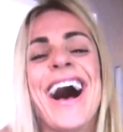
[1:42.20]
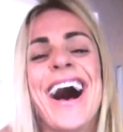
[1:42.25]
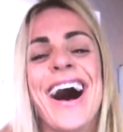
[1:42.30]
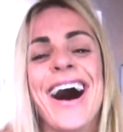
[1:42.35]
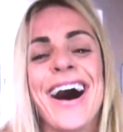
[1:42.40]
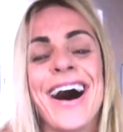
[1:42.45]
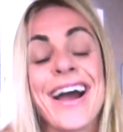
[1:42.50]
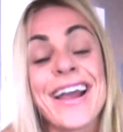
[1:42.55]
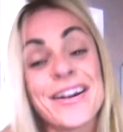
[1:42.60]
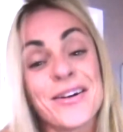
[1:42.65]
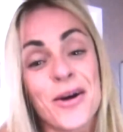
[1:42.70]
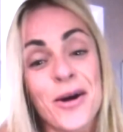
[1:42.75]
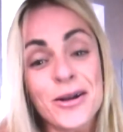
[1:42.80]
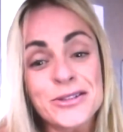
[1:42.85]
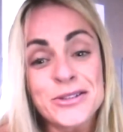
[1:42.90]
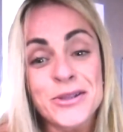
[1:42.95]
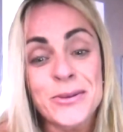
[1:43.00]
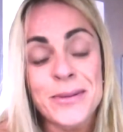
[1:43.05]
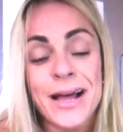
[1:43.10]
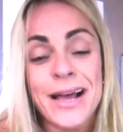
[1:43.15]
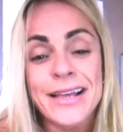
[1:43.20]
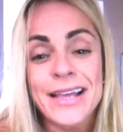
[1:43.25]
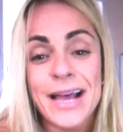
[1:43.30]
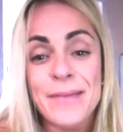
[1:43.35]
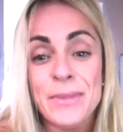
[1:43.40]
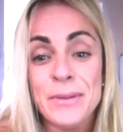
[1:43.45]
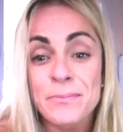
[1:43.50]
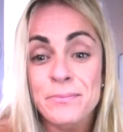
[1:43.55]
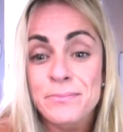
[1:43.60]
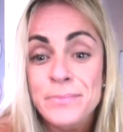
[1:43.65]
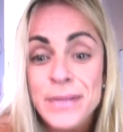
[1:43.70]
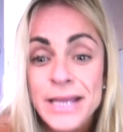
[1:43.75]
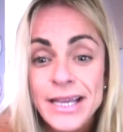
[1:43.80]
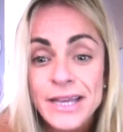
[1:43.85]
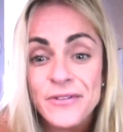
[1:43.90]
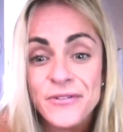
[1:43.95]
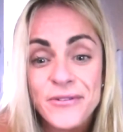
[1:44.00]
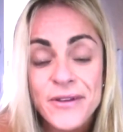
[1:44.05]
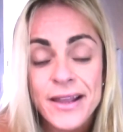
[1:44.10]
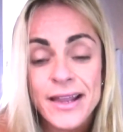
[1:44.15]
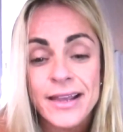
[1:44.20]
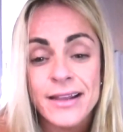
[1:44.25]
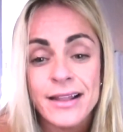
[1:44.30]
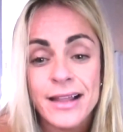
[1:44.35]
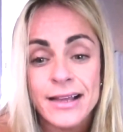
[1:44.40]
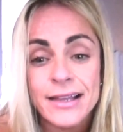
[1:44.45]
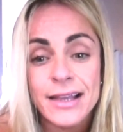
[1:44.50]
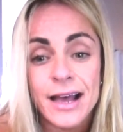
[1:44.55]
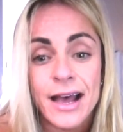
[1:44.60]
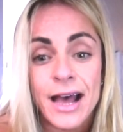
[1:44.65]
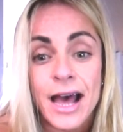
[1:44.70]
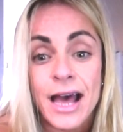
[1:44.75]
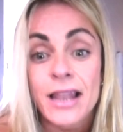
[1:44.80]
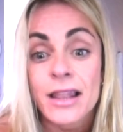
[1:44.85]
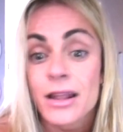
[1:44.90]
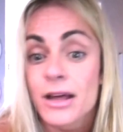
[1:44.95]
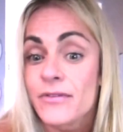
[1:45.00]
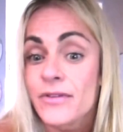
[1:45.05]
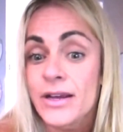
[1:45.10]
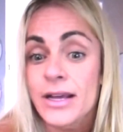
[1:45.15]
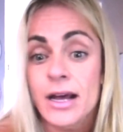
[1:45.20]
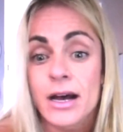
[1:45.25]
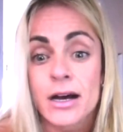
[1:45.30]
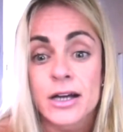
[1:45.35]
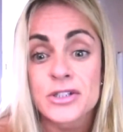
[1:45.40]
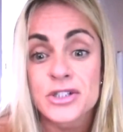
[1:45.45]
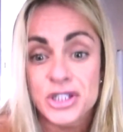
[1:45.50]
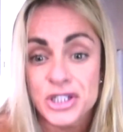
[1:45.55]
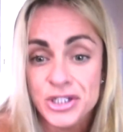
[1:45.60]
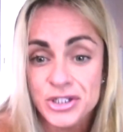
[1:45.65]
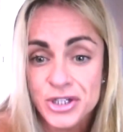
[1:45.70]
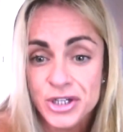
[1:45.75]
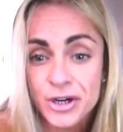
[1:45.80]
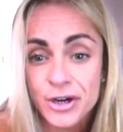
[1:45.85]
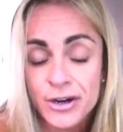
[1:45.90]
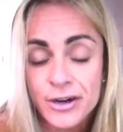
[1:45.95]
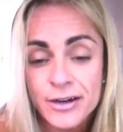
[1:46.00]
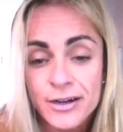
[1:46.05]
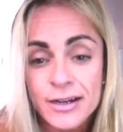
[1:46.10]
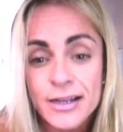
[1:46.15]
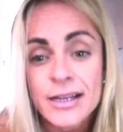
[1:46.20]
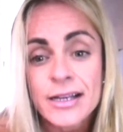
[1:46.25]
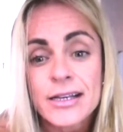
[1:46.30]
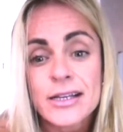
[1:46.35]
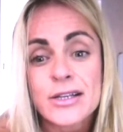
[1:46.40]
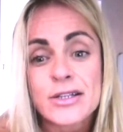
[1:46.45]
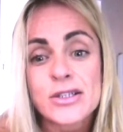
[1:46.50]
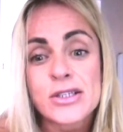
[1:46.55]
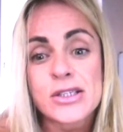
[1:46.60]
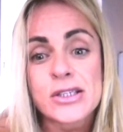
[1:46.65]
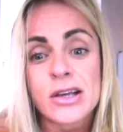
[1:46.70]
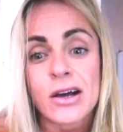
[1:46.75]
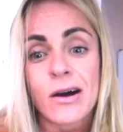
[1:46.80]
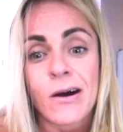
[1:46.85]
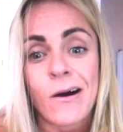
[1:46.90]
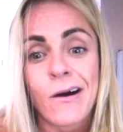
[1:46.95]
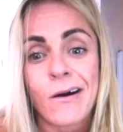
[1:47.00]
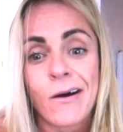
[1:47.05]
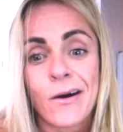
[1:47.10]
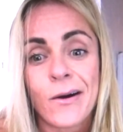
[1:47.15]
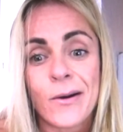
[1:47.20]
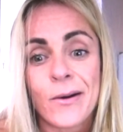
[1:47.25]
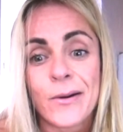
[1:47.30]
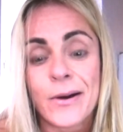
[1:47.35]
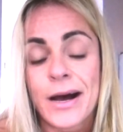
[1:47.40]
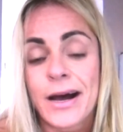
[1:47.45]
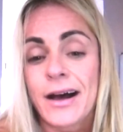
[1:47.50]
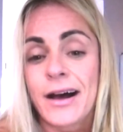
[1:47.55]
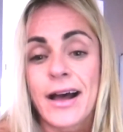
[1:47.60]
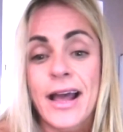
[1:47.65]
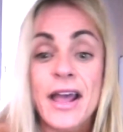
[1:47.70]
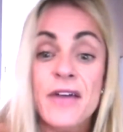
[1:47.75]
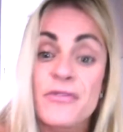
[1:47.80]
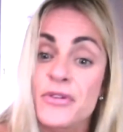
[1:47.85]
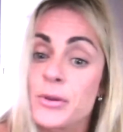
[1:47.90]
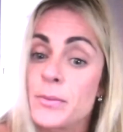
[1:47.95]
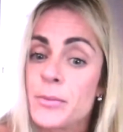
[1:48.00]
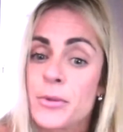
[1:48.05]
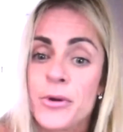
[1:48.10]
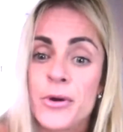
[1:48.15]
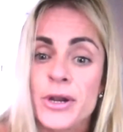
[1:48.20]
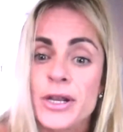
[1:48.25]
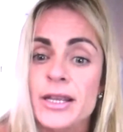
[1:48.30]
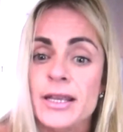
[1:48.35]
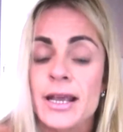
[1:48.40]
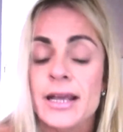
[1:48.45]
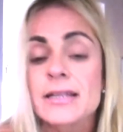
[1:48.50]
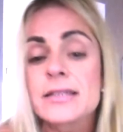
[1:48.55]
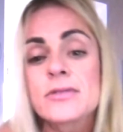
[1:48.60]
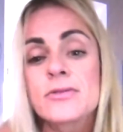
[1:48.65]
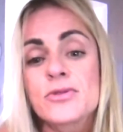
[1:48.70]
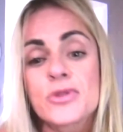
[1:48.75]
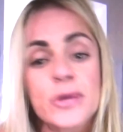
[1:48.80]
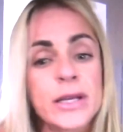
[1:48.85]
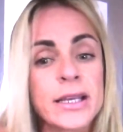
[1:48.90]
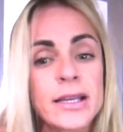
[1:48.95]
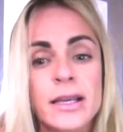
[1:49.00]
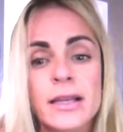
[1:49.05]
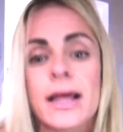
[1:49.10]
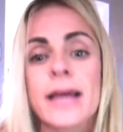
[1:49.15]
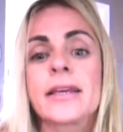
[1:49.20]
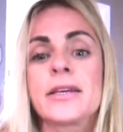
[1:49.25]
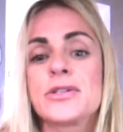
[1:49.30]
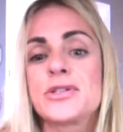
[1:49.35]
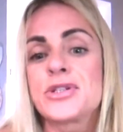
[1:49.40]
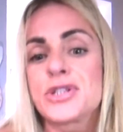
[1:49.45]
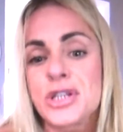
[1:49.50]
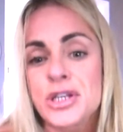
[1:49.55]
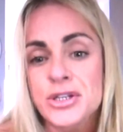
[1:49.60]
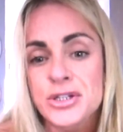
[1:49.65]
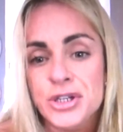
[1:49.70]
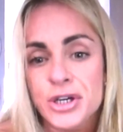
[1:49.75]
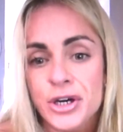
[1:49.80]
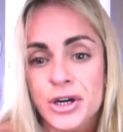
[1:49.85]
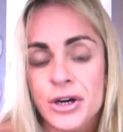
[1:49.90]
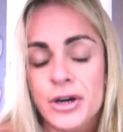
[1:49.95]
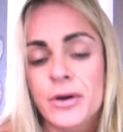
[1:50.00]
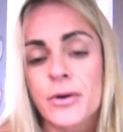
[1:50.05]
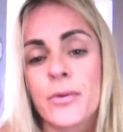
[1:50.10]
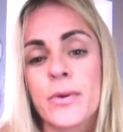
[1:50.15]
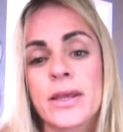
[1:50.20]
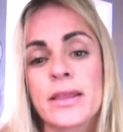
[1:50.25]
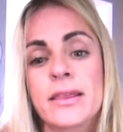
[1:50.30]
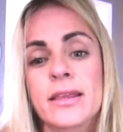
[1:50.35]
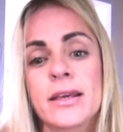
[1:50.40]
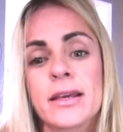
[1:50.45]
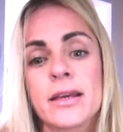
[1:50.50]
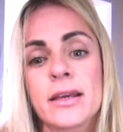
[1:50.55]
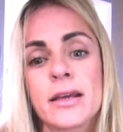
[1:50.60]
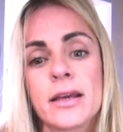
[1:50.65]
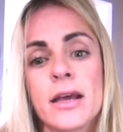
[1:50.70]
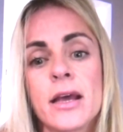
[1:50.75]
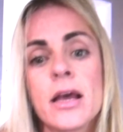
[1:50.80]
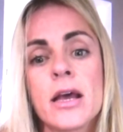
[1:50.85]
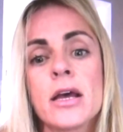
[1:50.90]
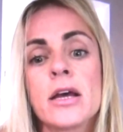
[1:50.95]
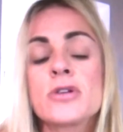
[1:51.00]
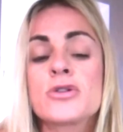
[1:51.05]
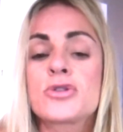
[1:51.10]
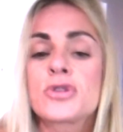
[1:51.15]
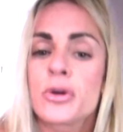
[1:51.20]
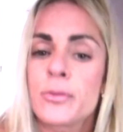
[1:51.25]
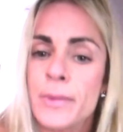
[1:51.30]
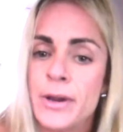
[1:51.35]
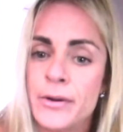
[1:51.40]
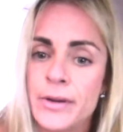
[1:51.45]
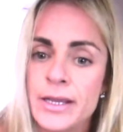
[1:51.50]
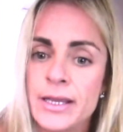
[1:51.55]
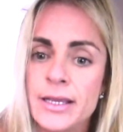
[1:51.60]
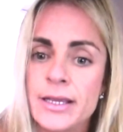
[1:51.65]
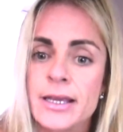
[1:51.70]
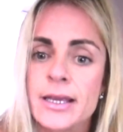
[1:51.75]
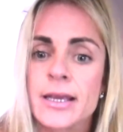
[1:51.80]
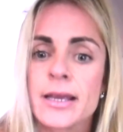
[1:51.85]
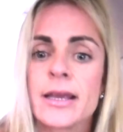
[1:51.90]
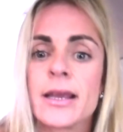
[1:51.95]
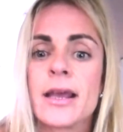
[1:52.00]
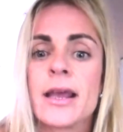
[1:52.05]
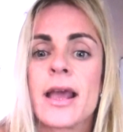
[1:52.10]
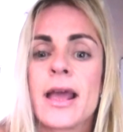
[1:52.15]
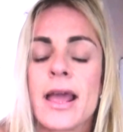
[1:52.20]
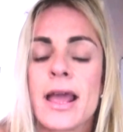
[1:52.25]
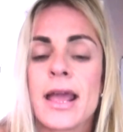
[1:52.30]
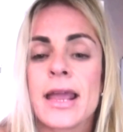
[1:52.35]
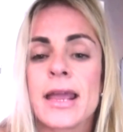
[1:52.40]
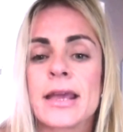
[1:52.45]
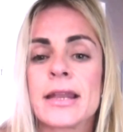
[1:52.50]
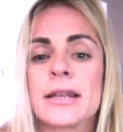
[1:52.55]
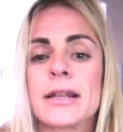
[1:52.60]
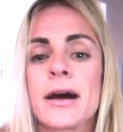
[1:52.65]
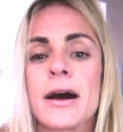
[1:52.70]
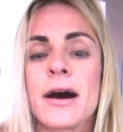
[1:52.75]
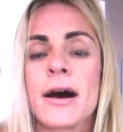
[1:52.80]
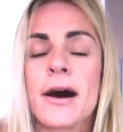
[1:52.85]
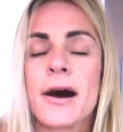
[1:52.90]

and also like I'm a big fan, like I love it, ginger. So every morning I drink like ginger with turmeric and